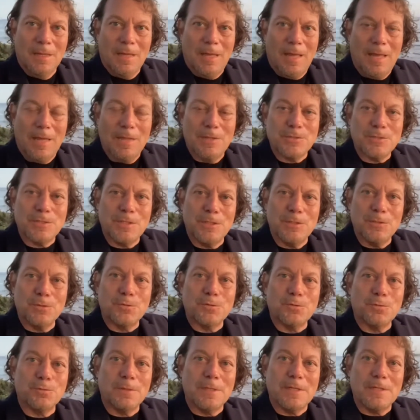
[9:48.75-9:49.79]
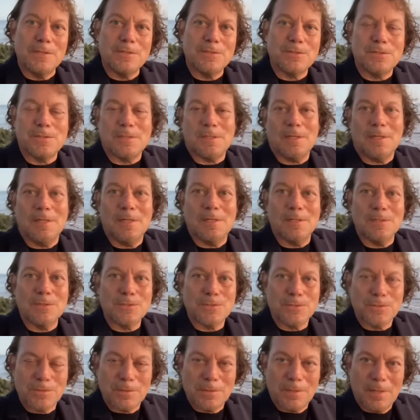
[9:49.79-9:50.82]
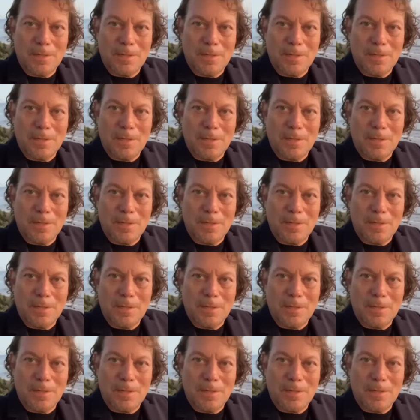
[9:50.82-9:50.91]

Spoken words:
has increased its